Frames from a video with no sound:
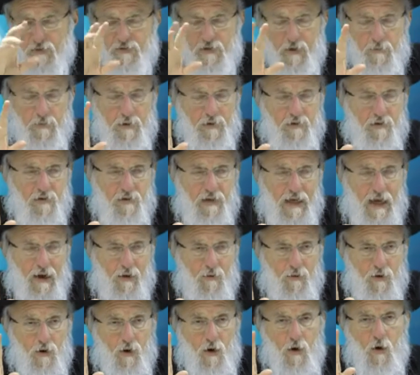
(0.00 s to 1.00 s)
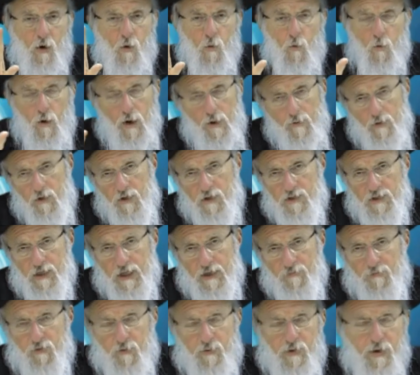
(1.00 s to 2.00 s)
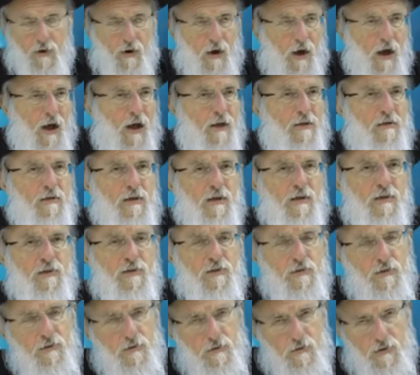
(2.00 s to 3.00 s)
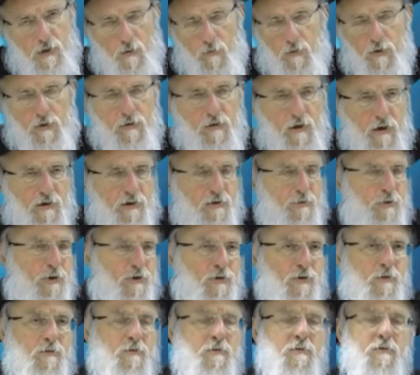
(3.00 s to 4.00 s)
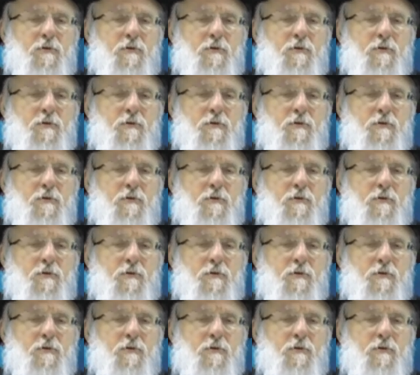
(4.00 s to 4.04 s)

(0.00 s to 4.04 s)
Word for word: I said up until now. What I'm going to say from here on is somewhat controversial.